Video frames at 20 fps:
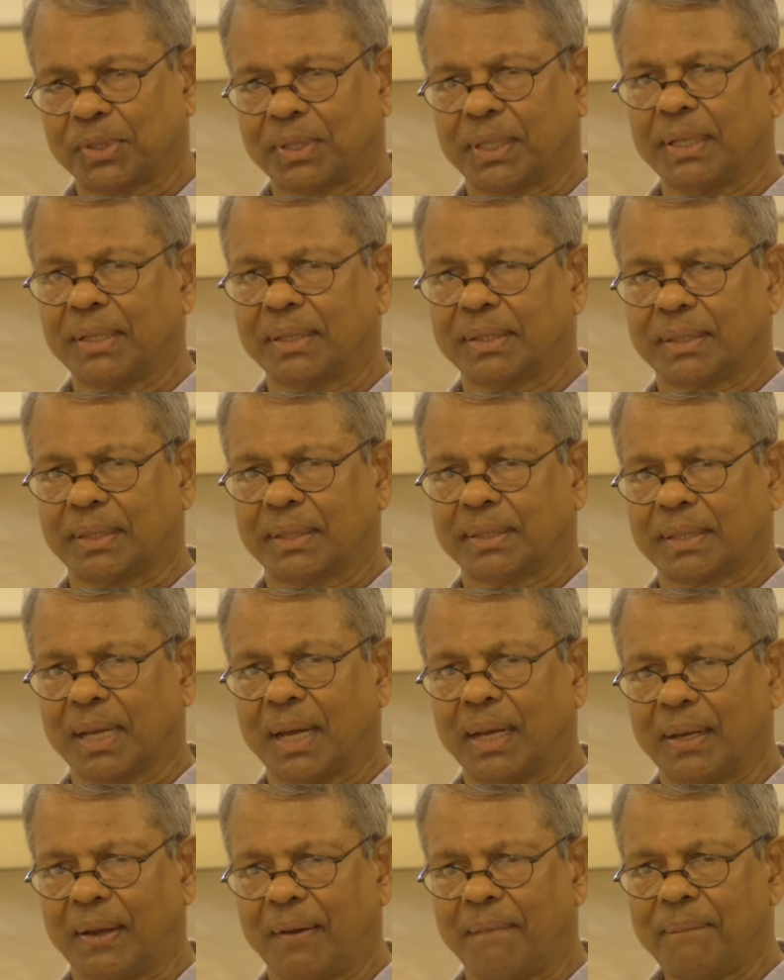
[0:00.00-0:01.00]
things
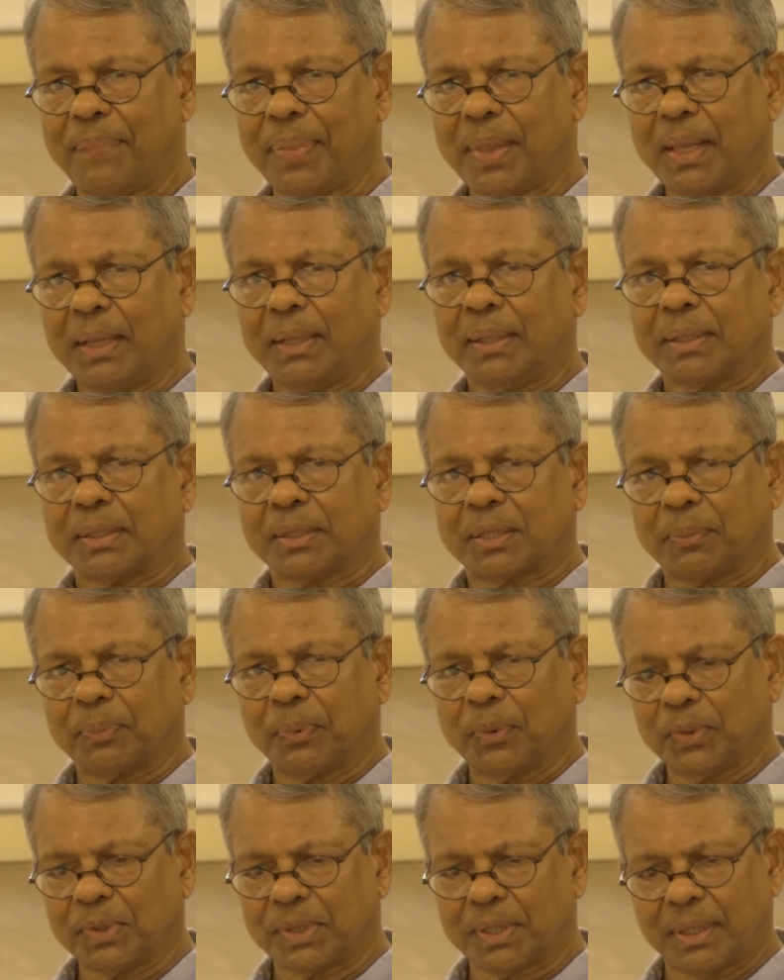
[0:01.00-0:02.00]
aside,
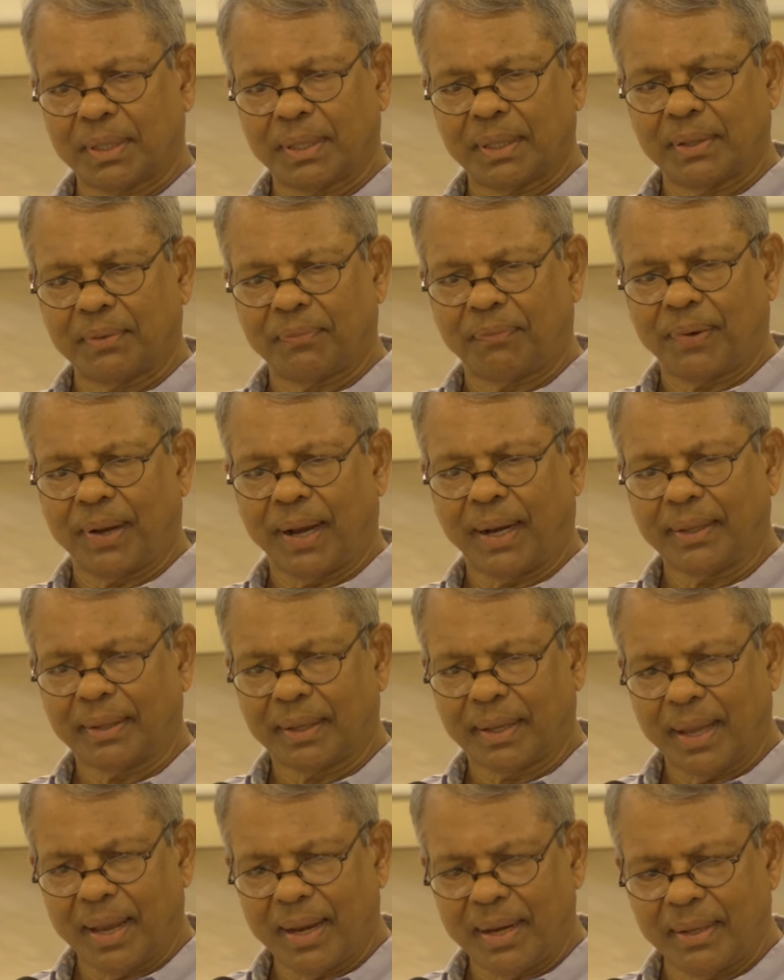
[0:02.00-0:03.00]
suppose a flood
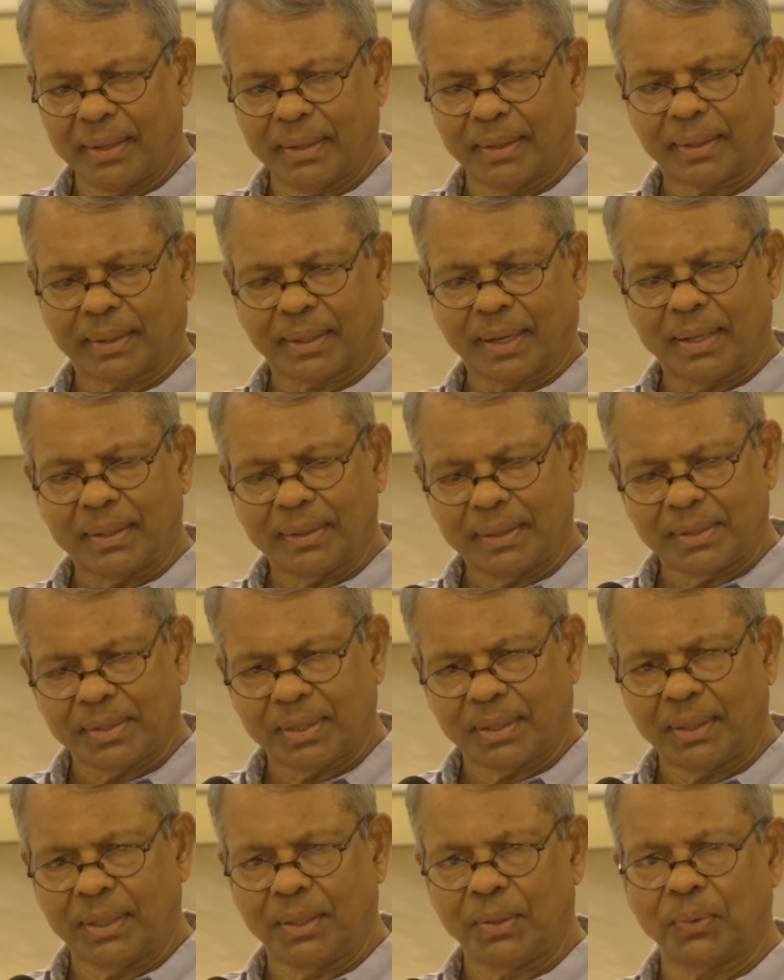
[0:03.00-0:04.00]
can arise
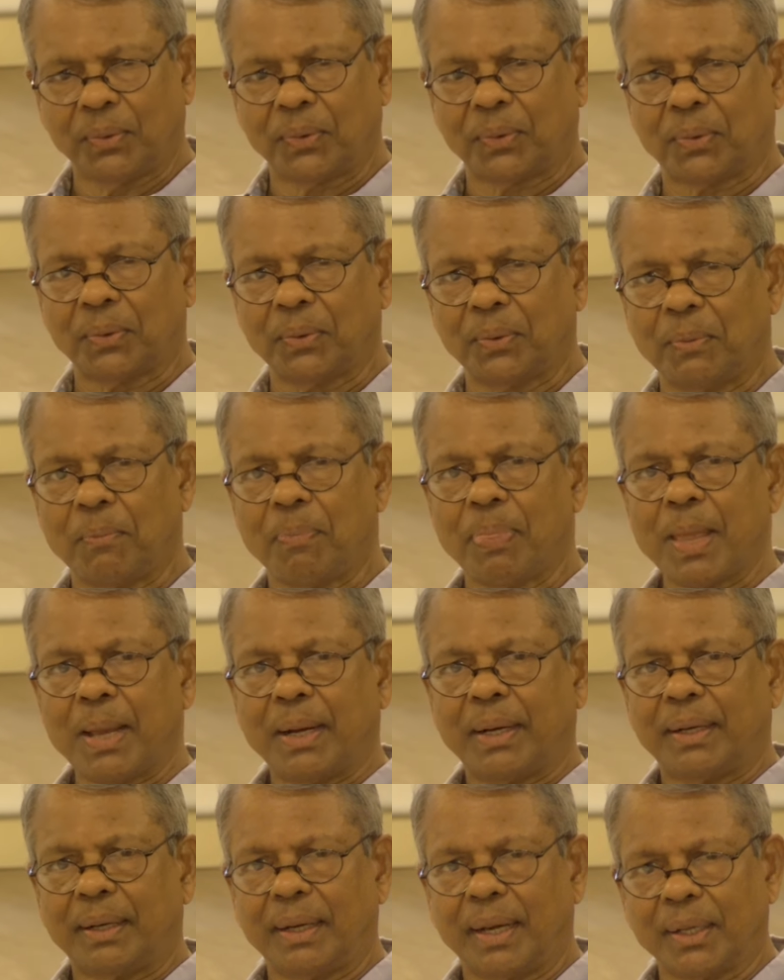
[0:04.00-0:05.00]
due to
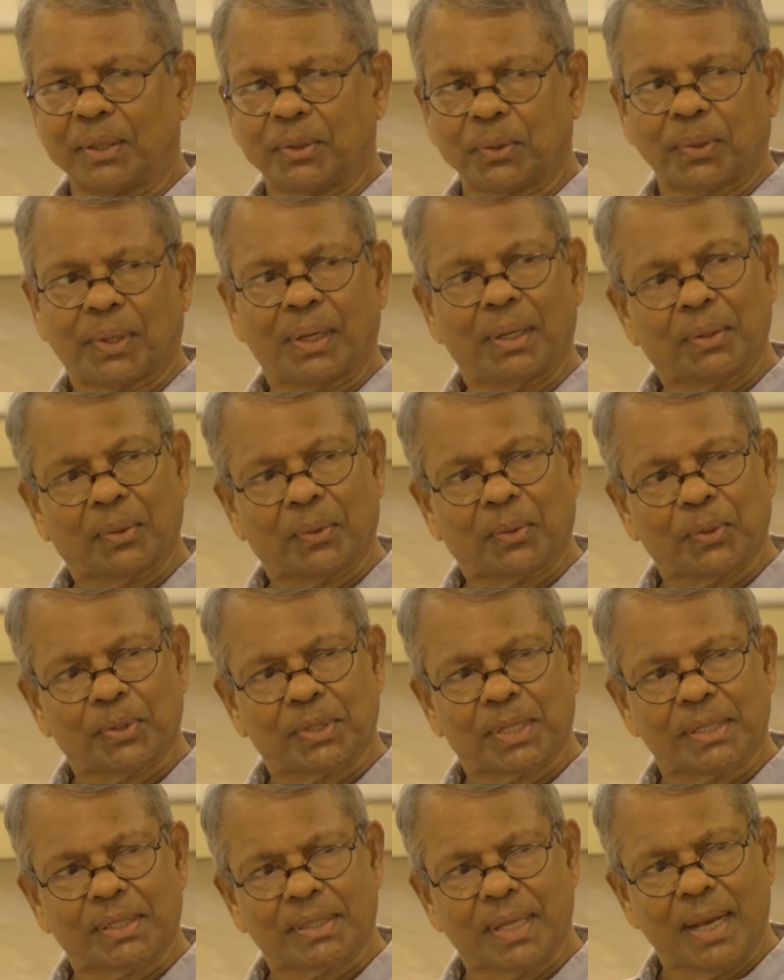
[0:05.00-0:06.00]
natural
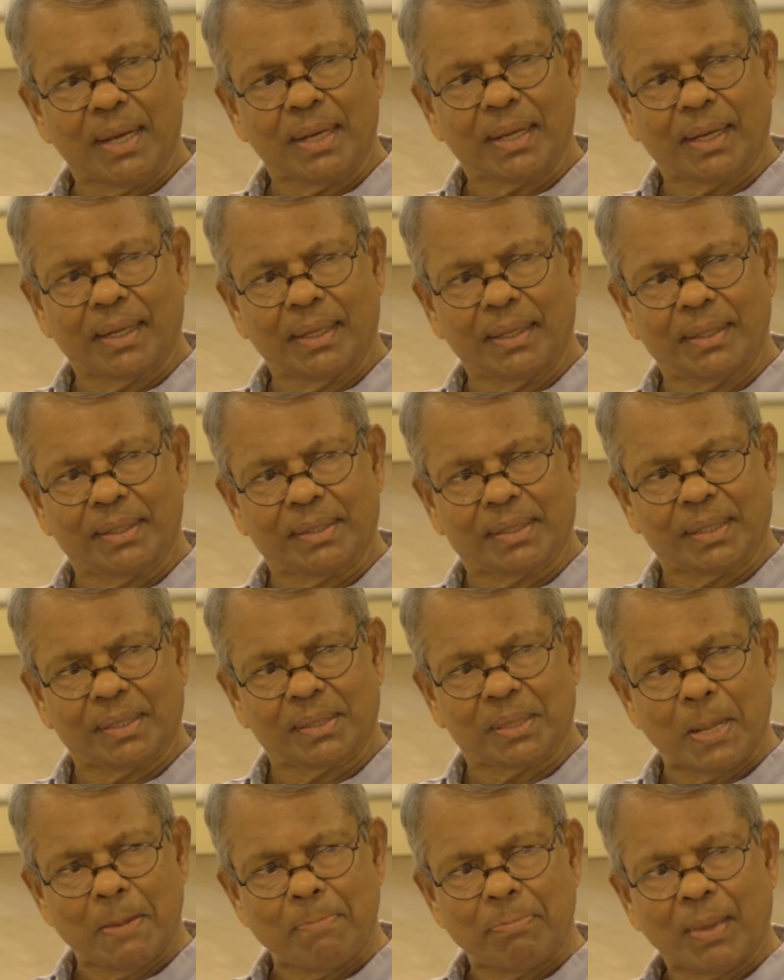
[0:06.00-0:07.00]
causes and conditions.